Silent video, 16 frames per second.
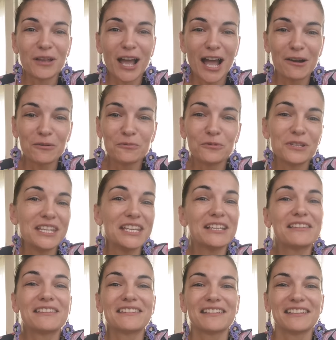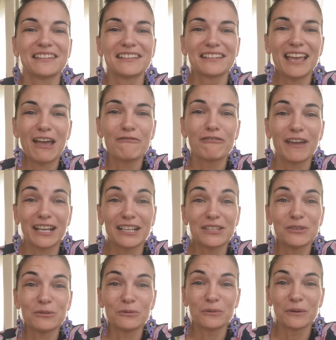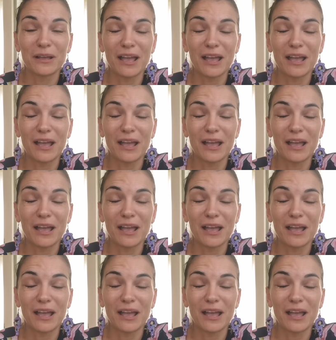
how would it affect you?